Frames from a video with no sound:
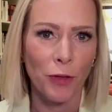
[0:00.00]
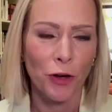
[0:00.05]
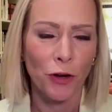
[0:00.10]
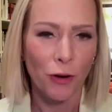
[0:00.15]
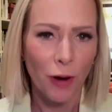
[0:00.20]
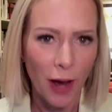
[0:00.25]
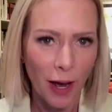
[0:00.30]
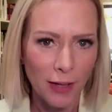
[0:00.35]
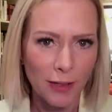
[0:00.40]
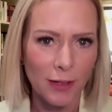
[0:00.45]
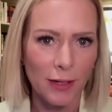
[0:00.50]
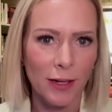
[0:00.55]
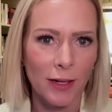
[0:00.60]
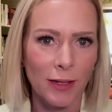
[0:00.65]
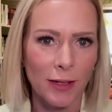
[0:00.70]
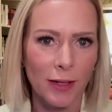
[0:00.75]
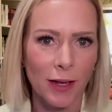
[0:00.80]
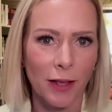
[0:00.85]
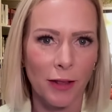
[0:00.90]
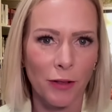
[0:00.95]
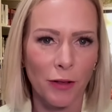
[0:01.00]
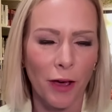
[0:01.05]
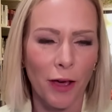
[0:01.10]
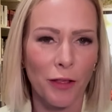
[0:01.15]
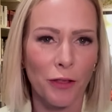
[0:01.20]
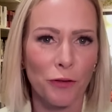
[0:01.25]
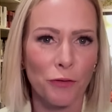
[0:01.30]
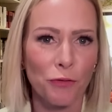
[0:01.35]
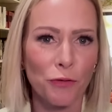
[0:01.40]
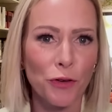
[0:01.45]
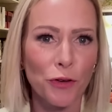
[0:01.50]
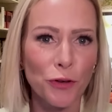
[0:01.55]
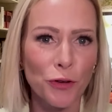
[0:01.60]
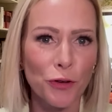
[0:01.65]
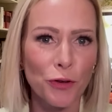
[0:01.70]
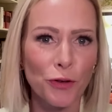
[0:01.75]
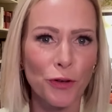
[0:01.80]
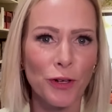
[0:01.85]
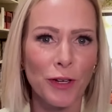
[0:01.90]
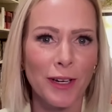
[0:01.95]
the crassness and the
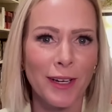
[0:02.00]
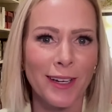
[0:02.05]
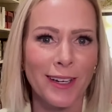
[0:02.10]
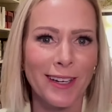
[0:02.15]
rude